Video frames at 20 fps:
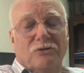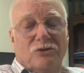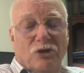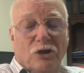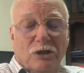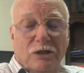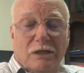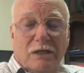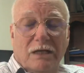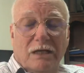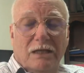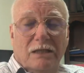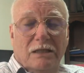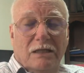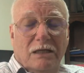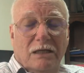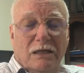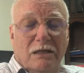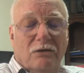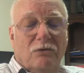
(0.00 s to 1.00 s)

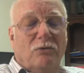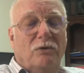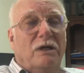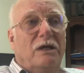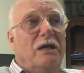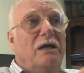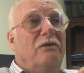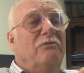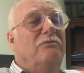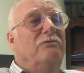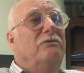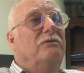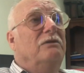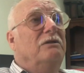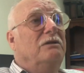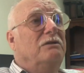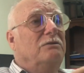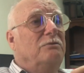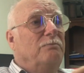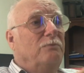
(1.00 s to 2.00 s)
shotcreting, we have
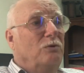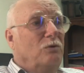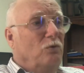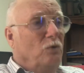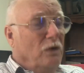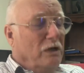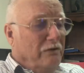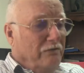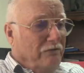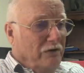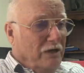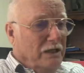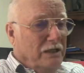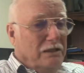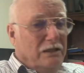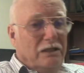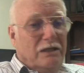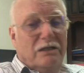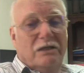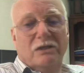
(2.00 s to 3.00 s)
qualified
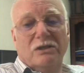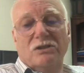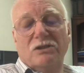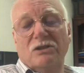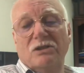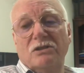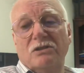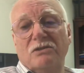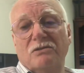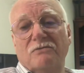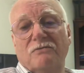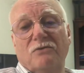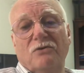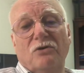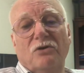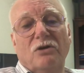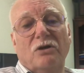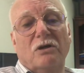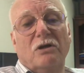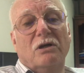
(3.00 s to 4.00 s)
technicians
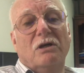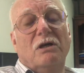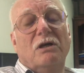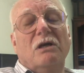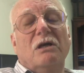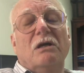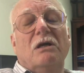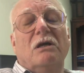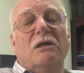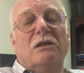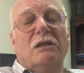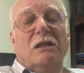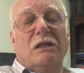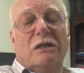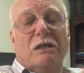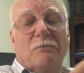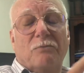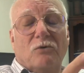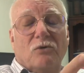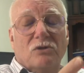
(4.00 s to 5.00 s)
for
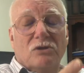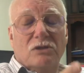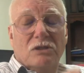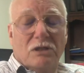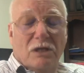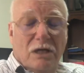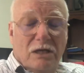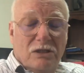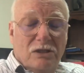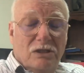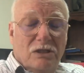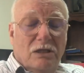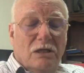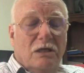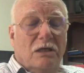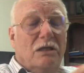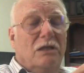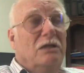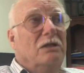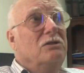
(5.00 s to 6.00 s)
tilt-up
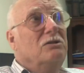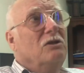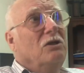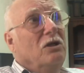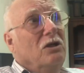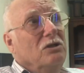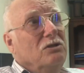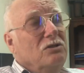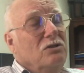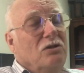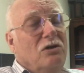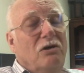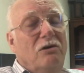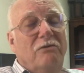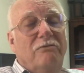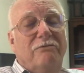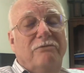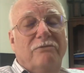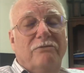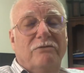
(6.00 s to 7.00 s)
construction. There's lots
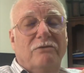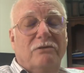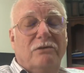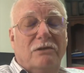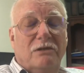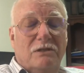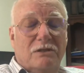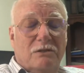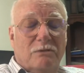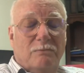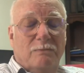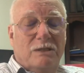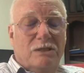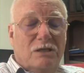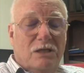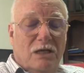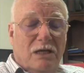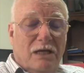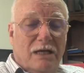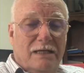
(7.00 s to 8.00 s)
of
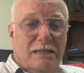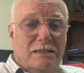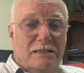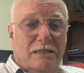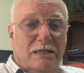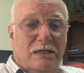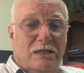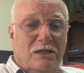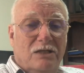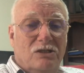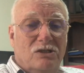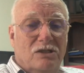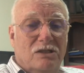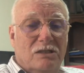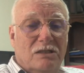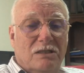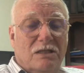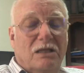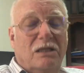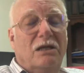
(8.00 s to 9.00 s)
specialized
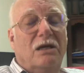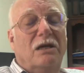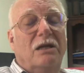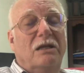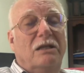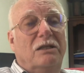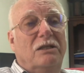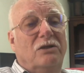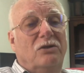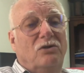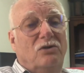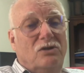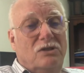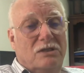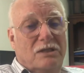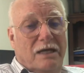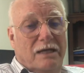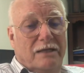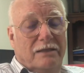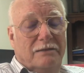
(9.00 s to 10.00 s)
technicians that are needed on
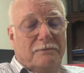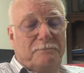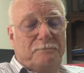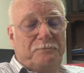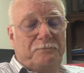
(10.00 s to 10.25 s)
site.